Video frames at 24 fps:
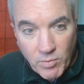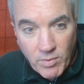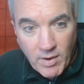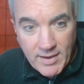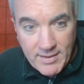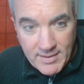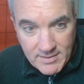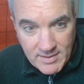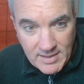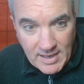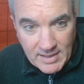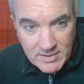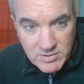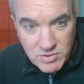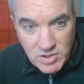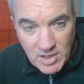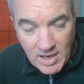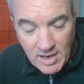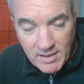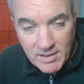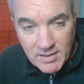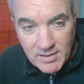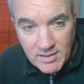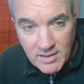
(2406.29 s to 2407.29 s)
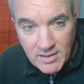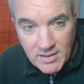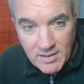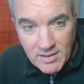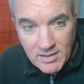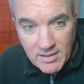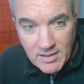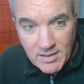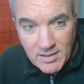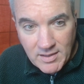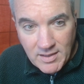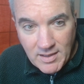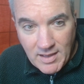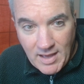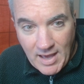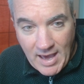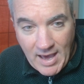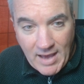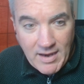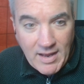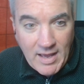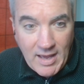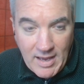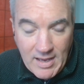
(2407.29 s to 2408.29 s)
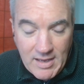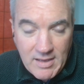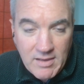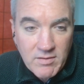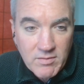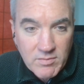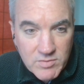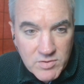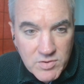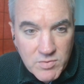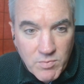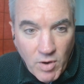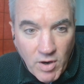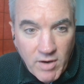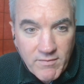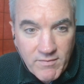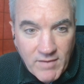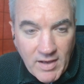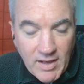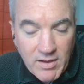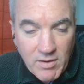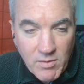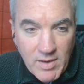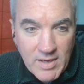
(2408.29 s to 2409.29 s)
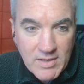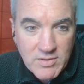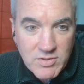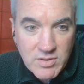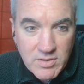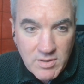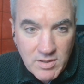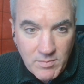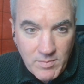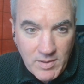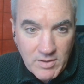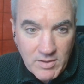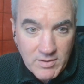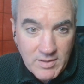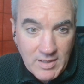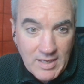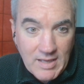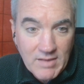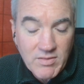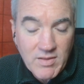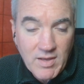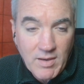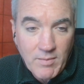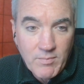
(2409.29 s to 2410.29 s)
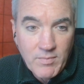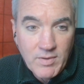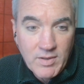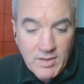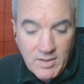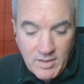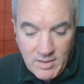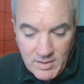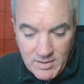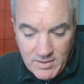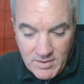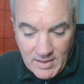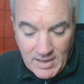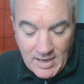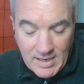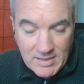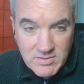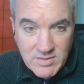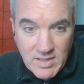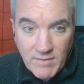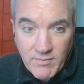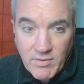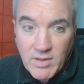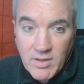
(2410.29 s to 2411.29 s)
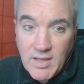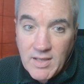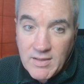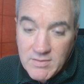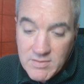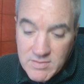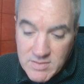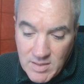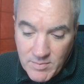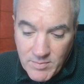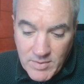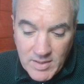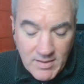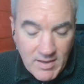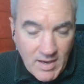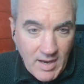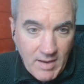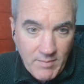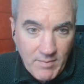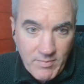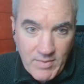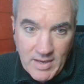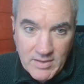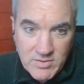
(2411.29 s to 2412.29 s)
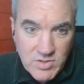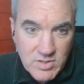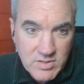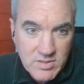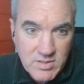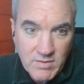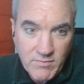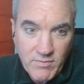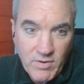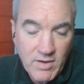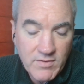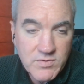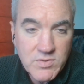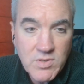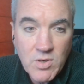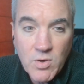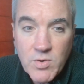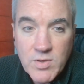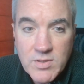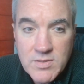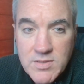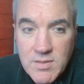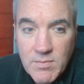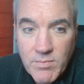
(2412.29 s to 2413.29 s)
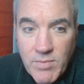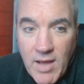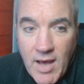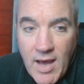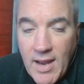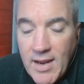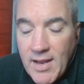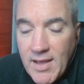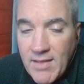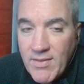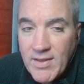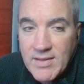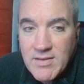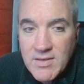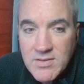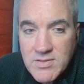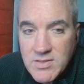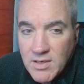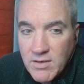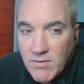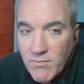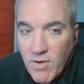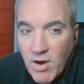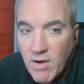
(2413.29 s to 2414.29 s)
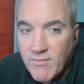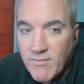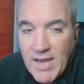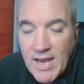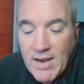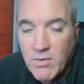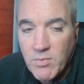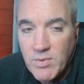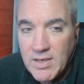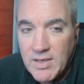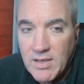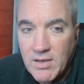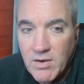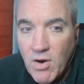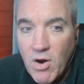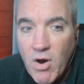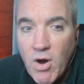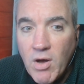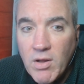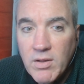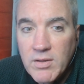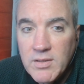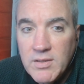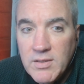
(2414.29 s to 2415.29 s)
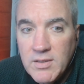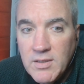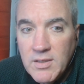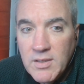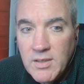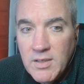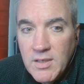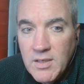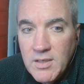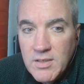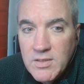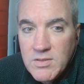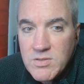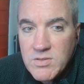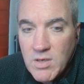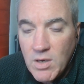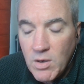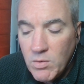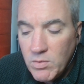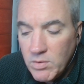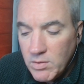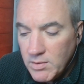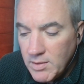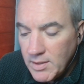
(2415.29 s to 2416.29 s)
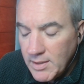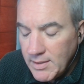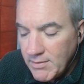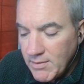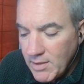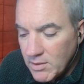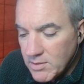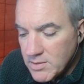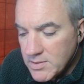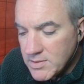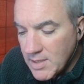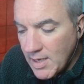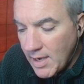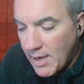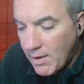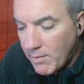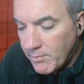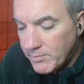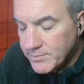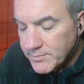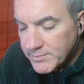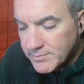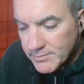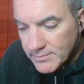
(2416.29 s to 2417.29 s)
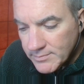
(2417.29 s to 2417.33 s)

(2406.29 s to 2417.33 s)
writing the next check at a smart valuation to be able to get them to the next level. And some of the time that just involves token supply, and that doesn't involve equity at all. So there's, you